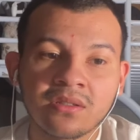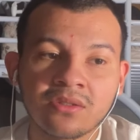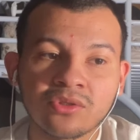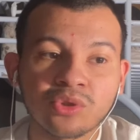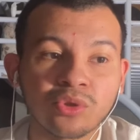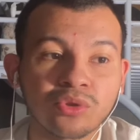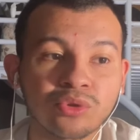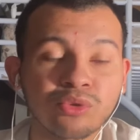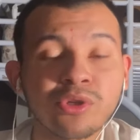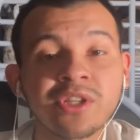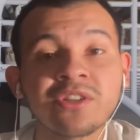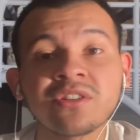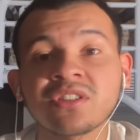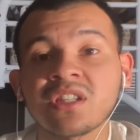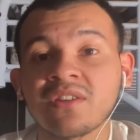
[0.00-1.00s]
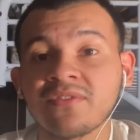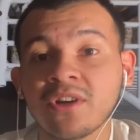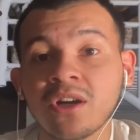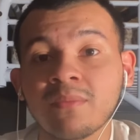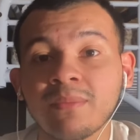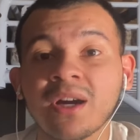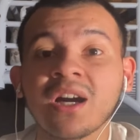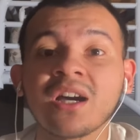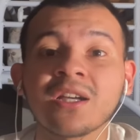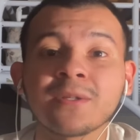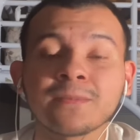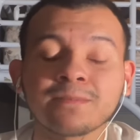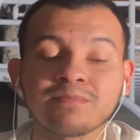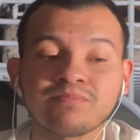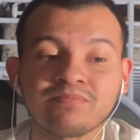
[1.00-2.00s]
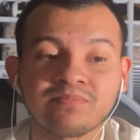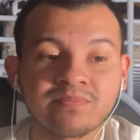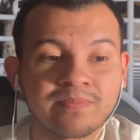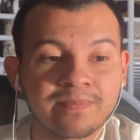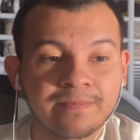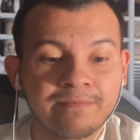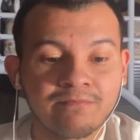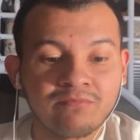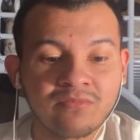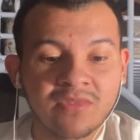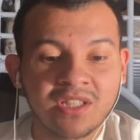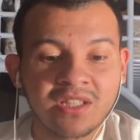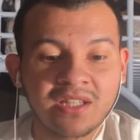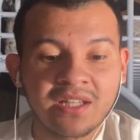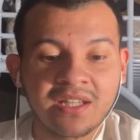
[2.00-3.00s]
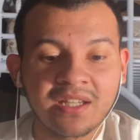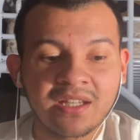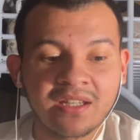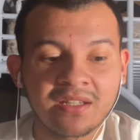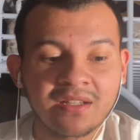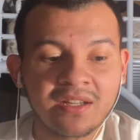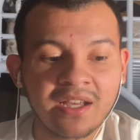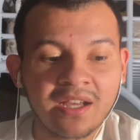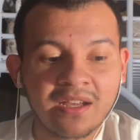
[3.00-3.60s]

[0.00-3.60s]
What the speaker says: So 3 years have gone by, and